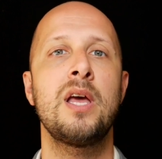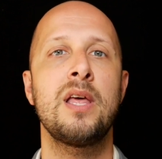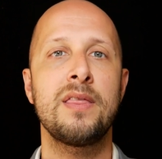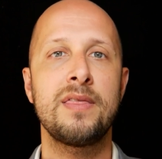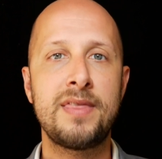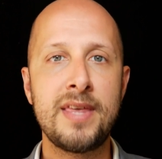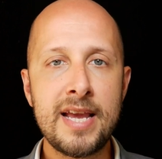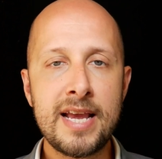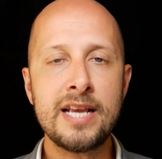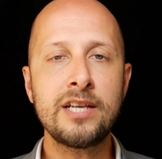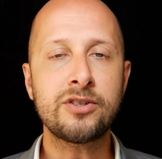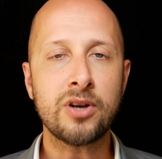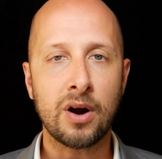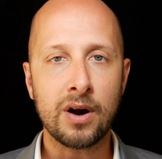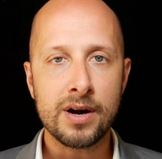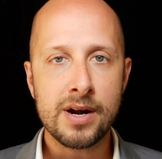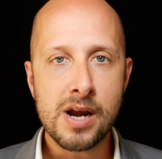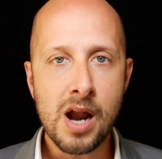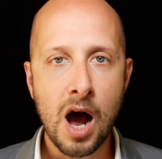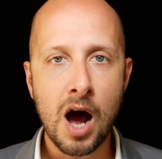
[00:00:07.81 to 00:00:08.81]
These
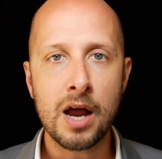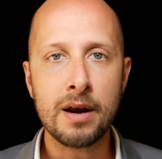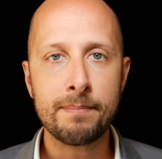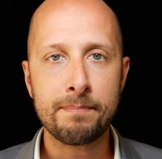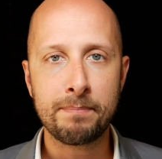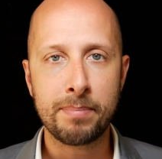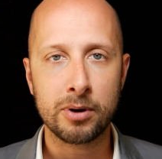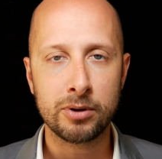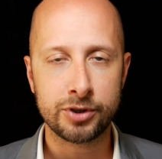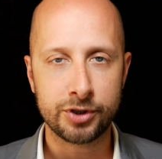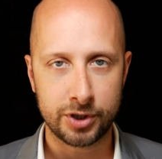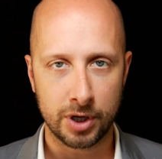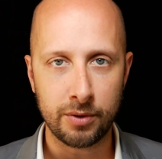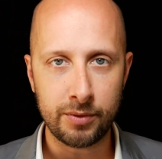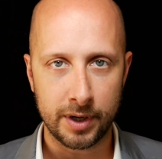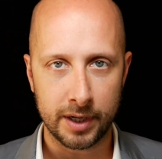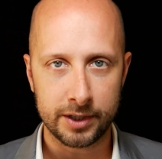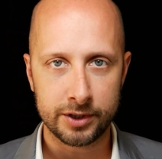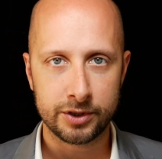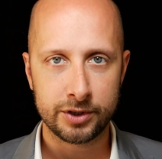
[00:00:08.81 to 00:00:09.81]
are not
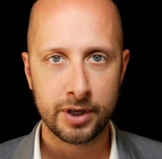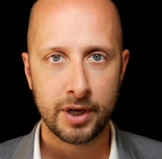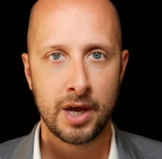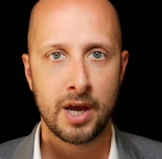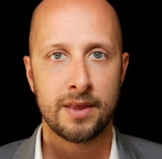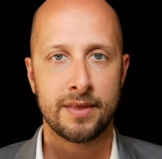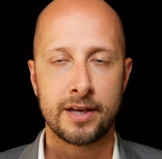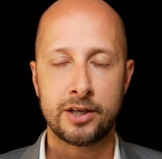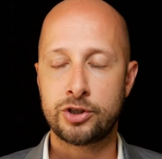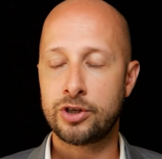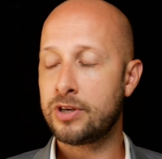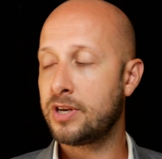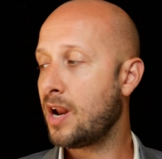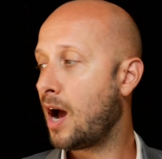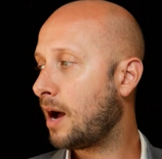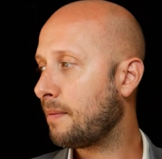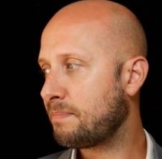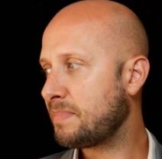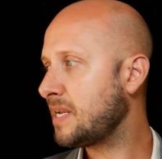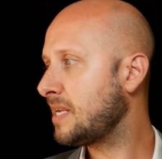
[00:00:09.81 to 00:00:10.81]
personas. They should
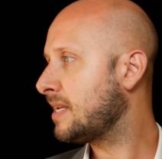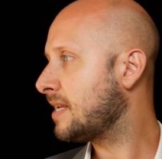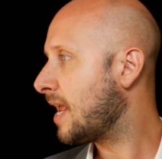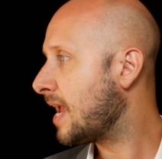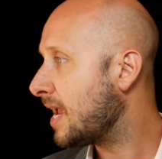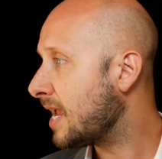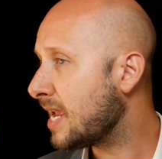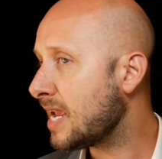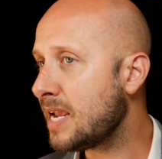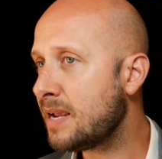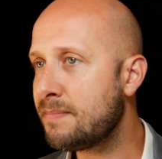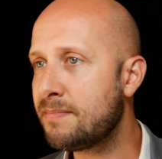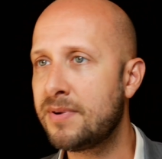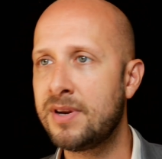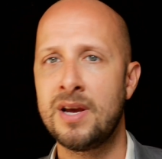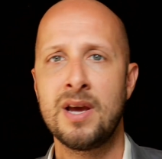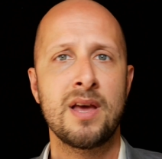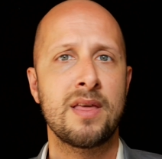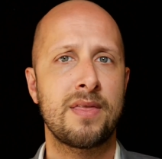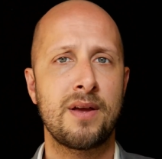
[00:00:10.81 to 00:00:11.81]
not be named.
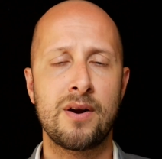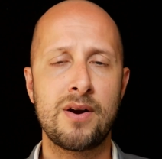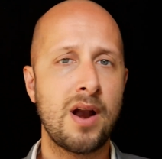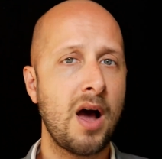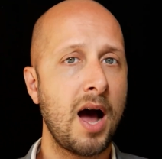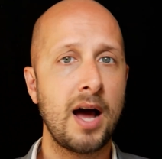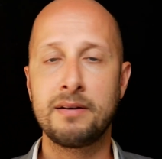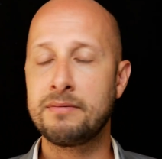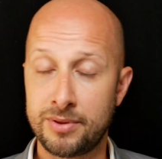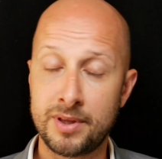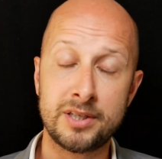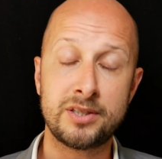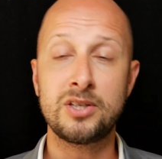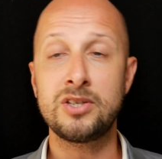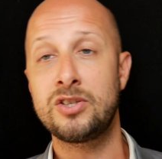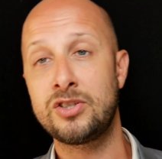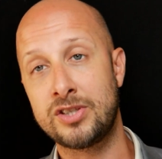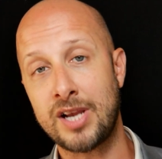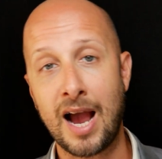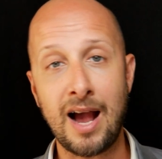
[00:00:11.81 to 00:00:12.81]
They're not, this
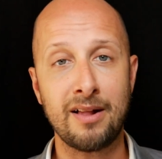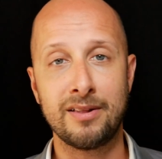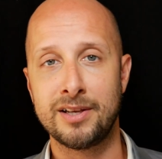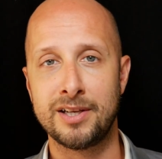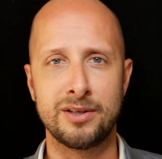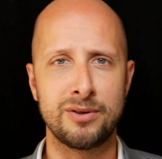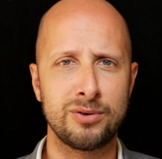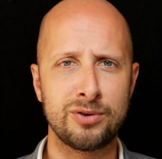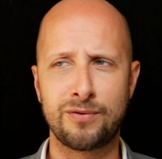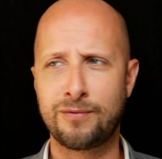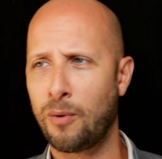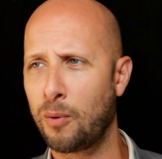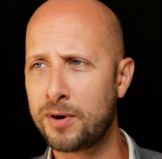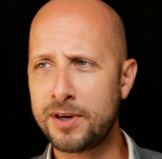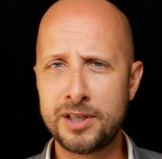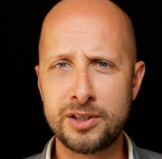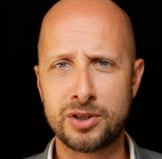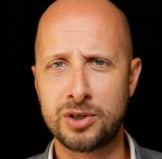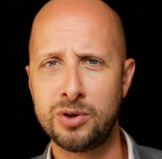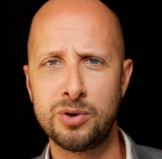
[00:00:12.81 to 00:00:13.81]
is Sally who's
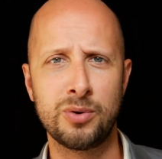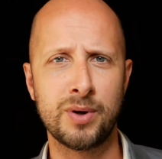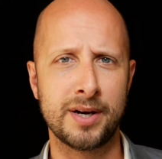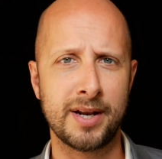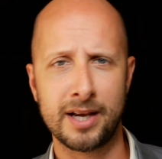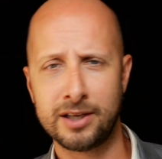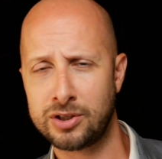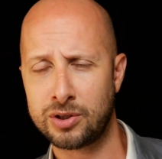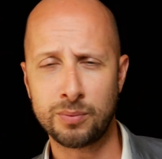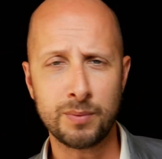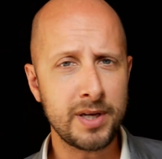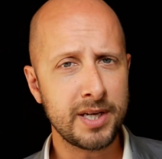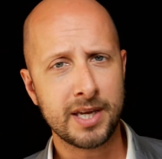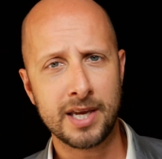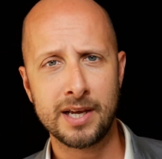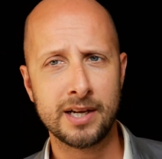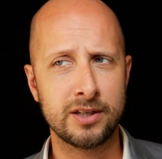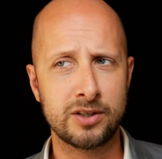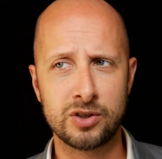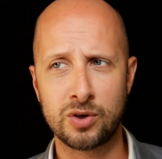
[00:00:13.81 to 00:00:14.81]
42 and has 3
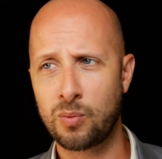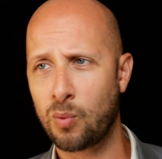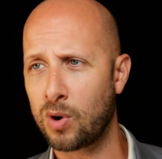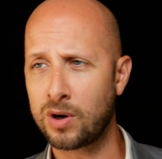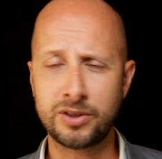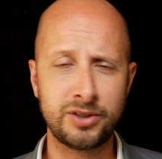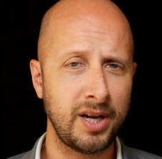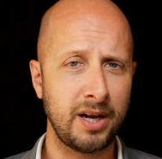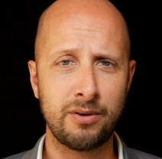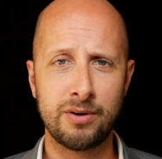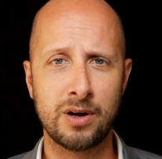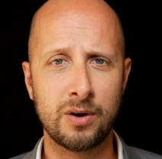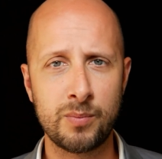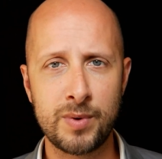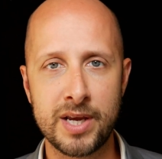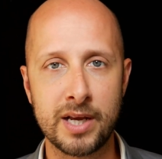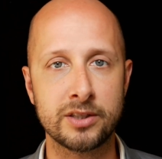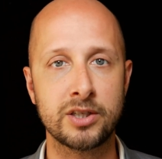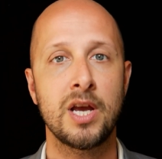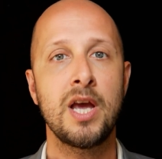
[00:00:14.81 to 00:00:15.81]
kids and works out on
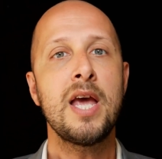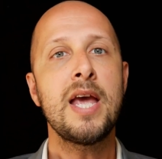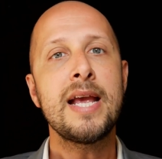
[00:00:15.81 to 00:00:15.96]
weekends.